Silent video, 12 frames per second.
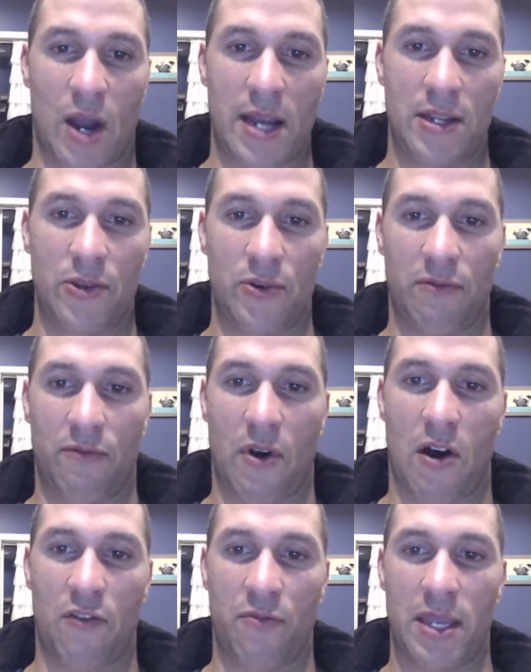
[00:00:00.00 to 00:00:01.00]
why do you
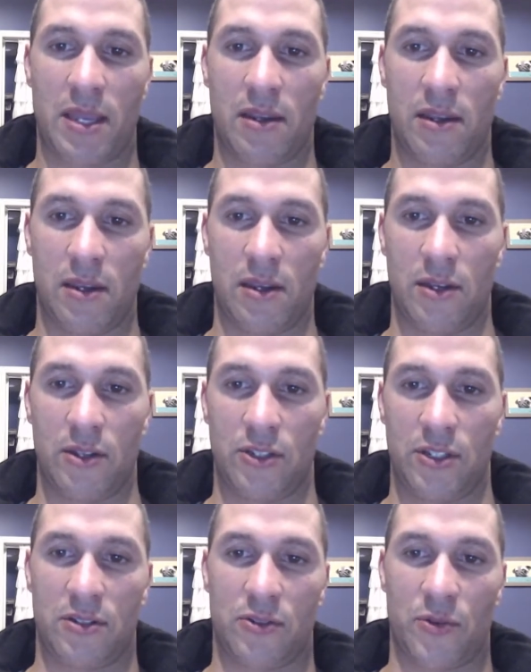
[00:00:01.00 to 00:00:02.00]
involve me?"
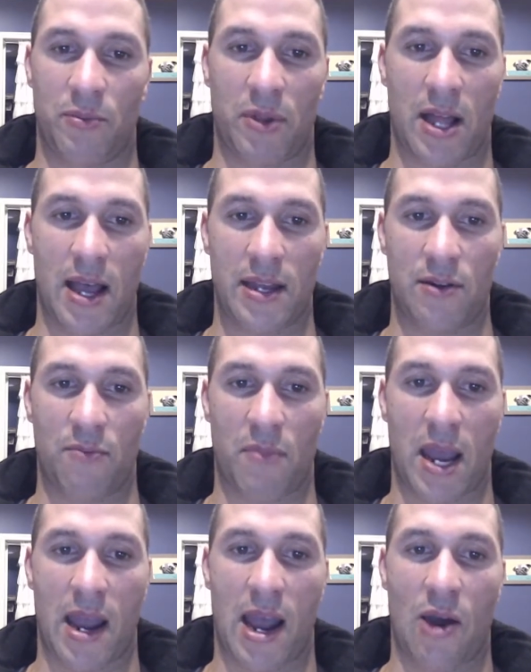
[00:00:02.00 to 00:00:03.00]
Jesus replied,
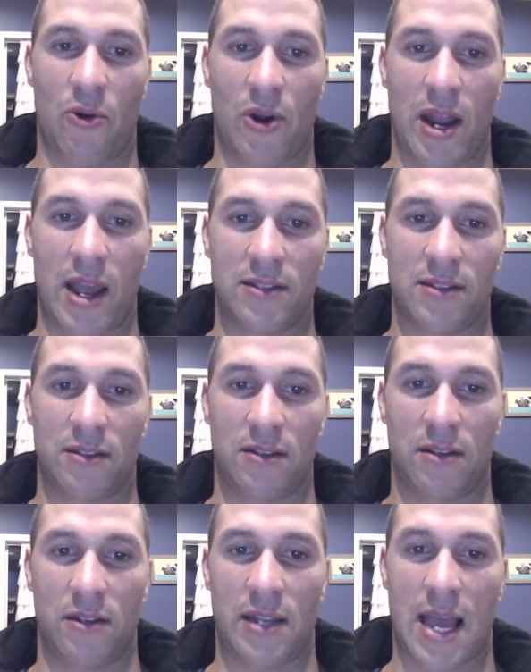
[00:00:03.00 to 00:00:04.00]
"My hour
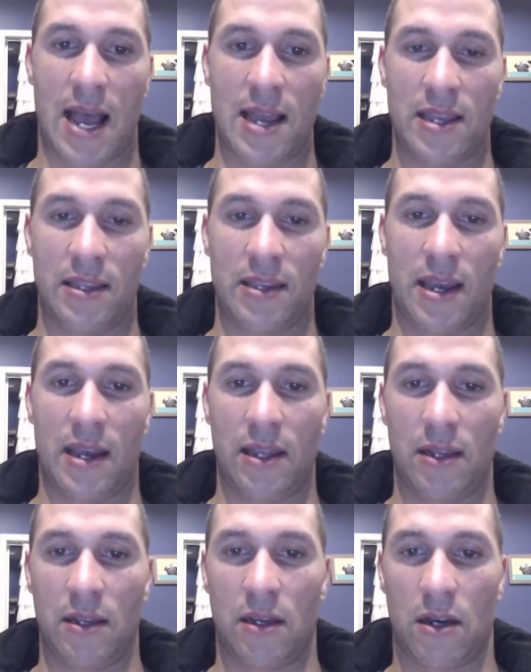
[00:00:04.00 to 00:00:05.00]
has not
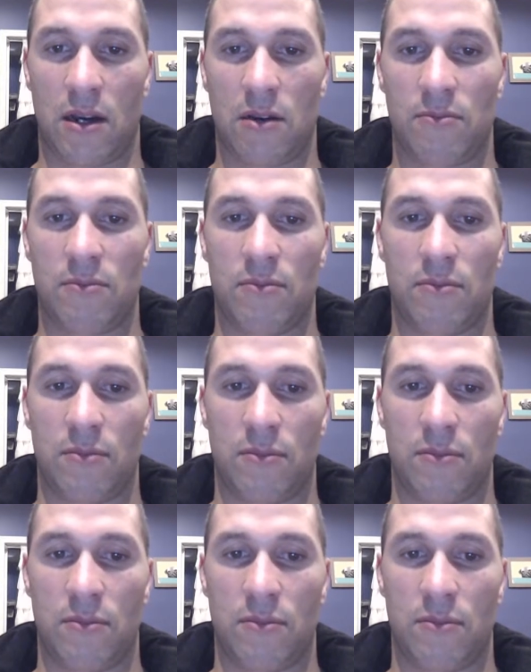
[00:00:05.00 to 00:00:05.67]
yet come."